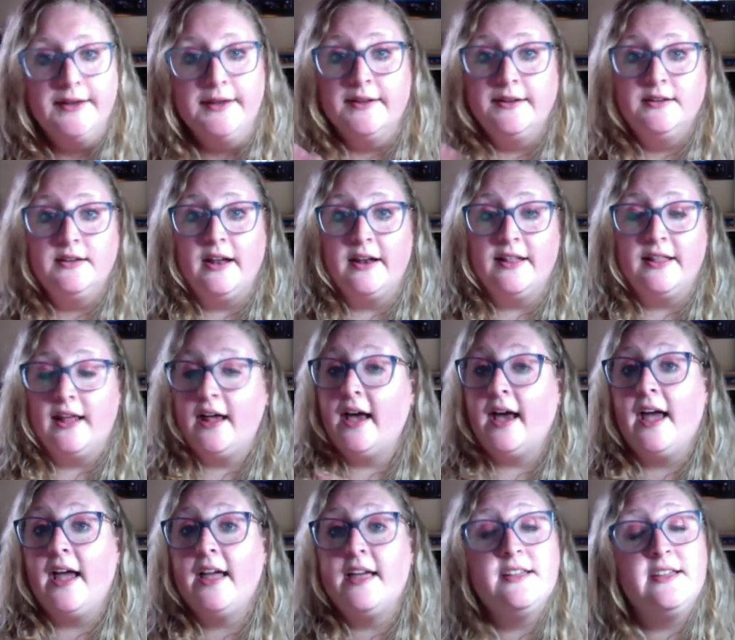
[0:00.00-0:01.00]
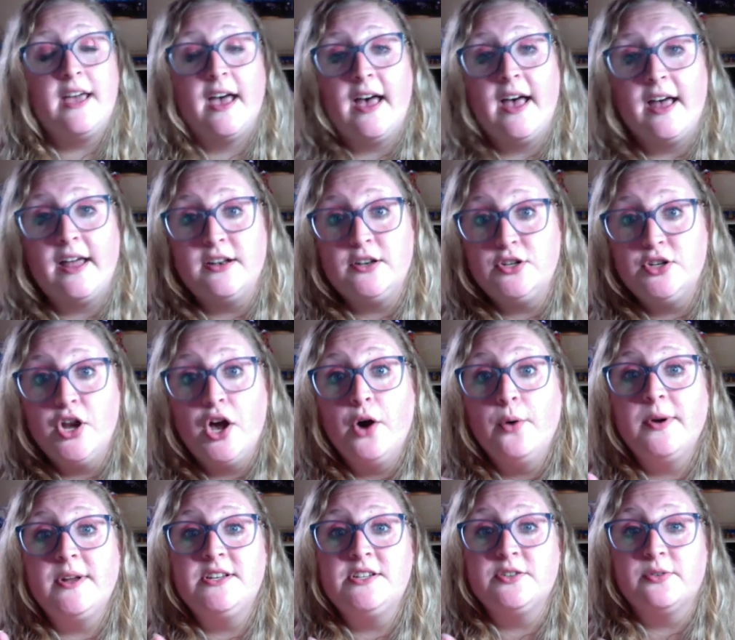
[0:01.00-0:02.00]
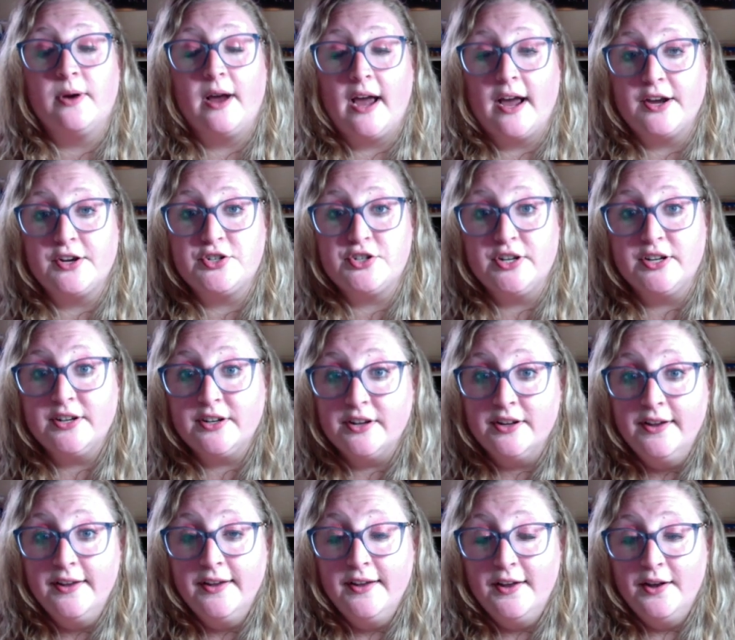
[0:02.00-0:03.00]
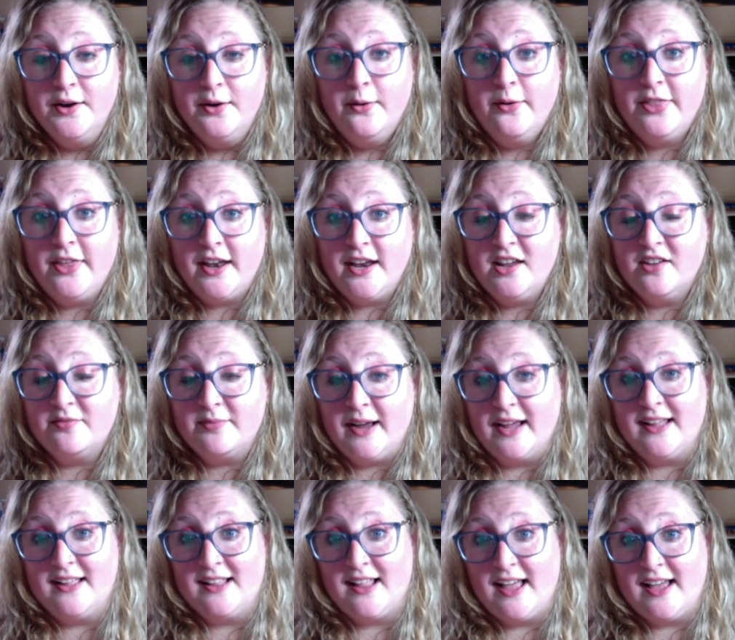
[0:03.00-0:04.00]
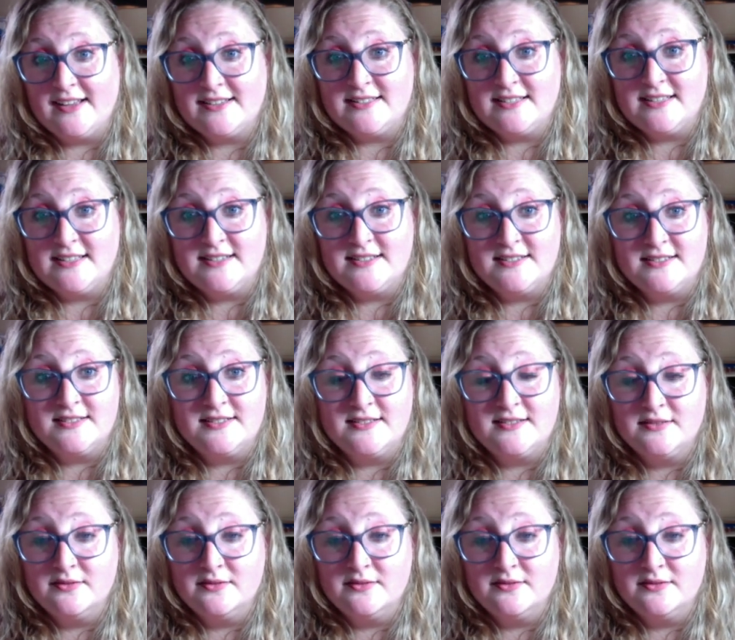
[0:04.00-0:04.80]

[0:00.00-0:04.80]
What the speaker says: None of that. I had no interaction with any of my classmates,